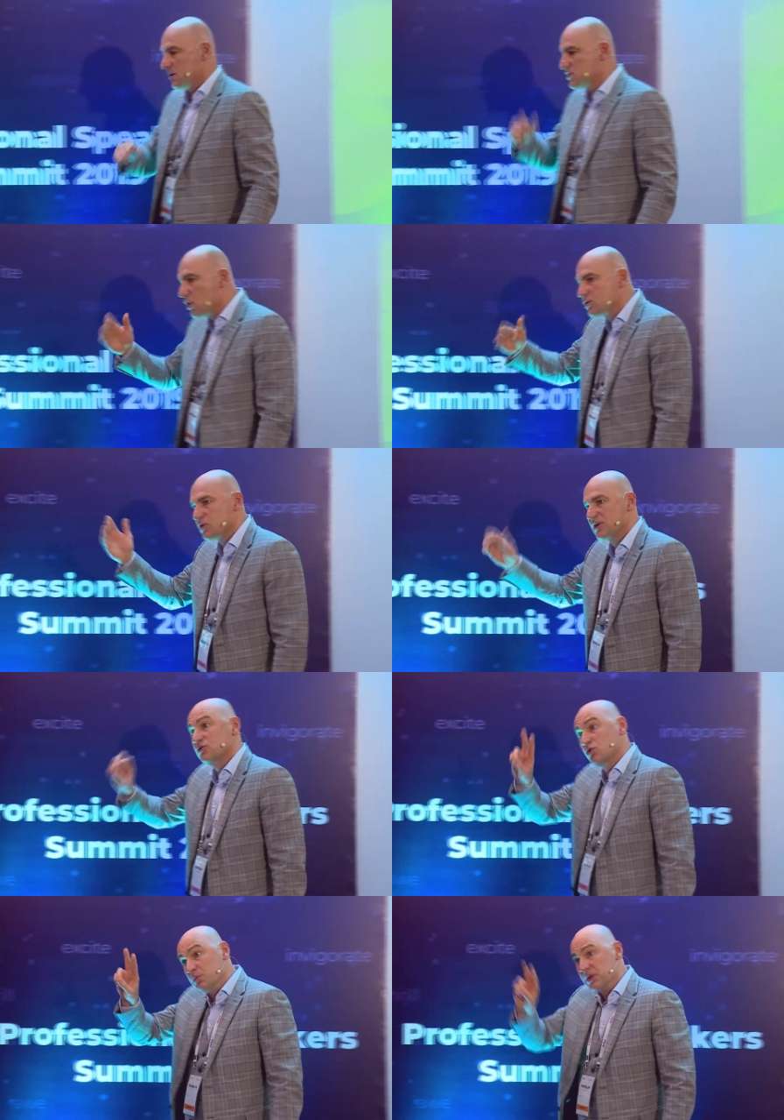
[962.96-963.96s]
And so on so on,
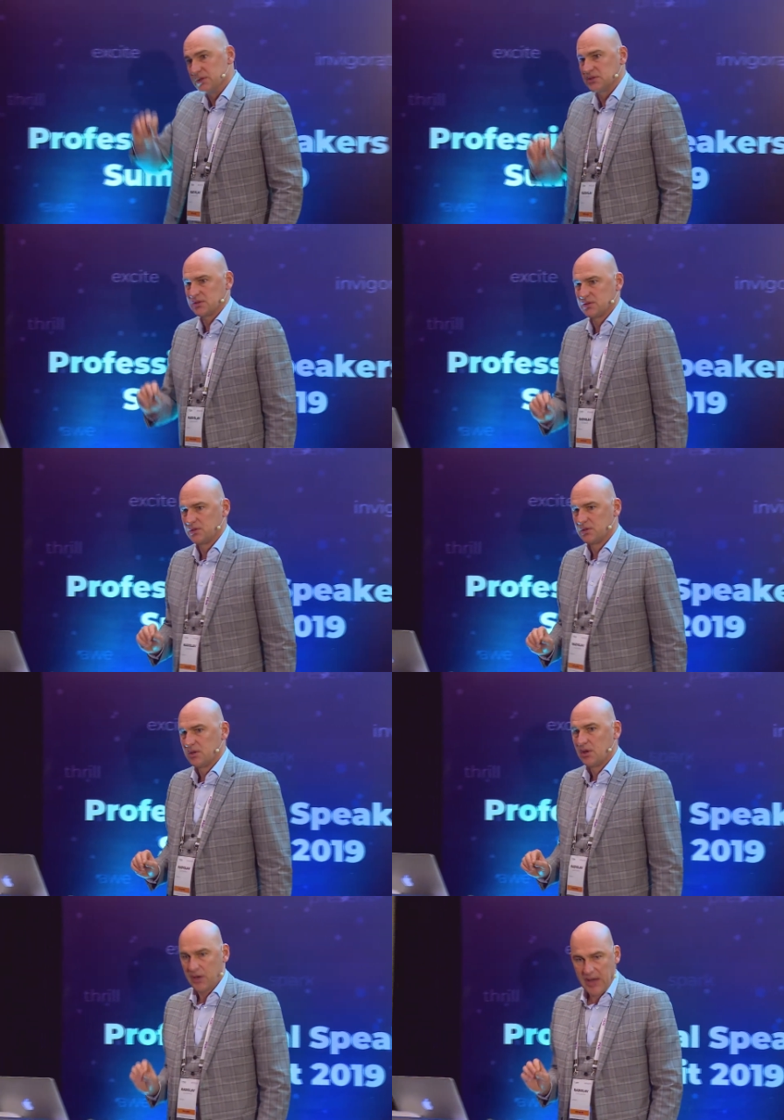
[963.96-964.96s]
two minutes.
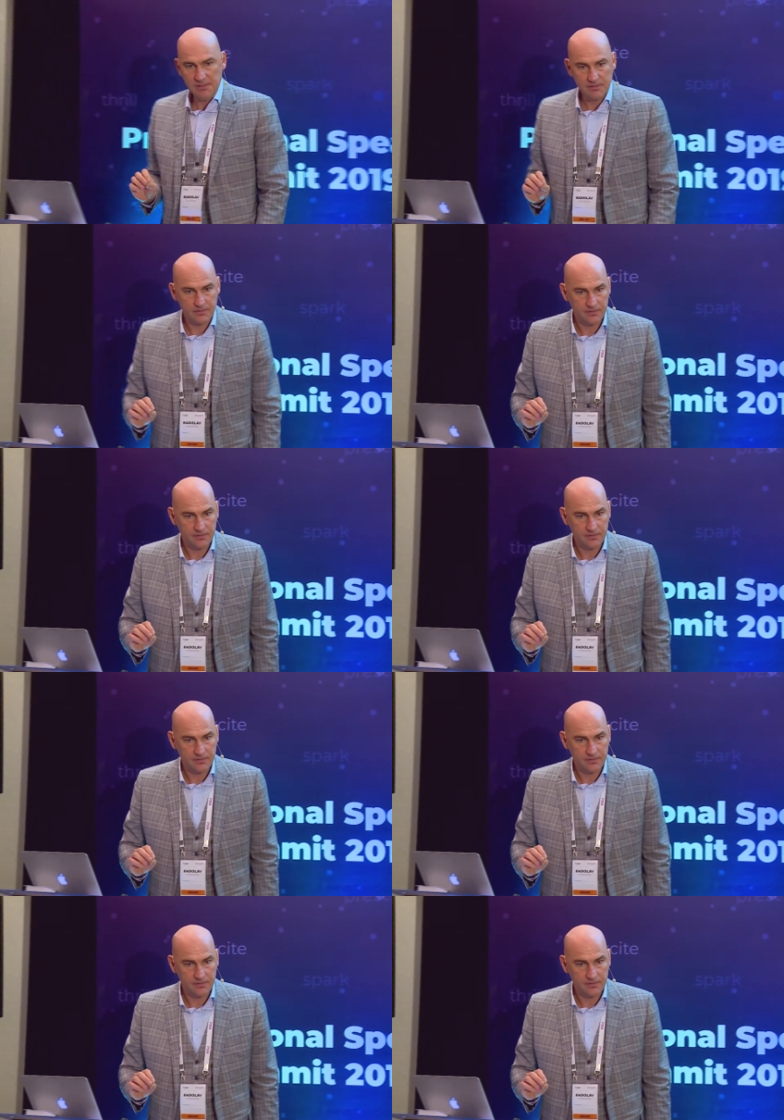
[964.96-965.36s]
Okay?